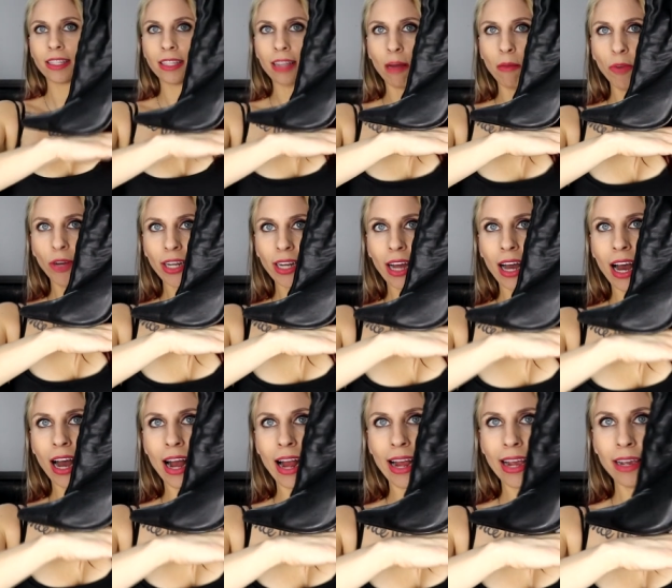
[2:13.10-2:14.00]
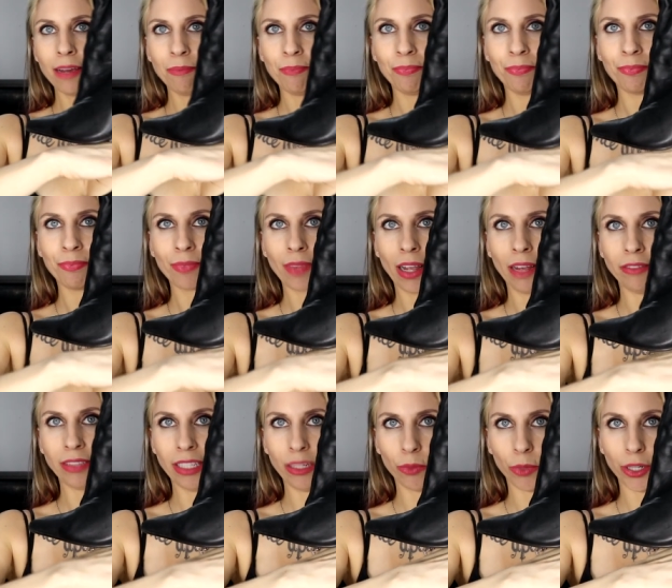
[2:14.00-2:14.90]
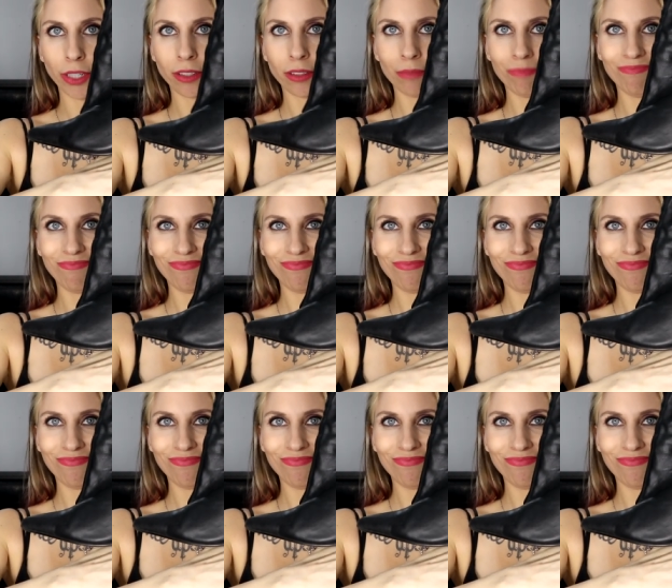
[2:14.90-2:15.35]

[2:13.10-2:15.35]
somewhat high. I've seen worse.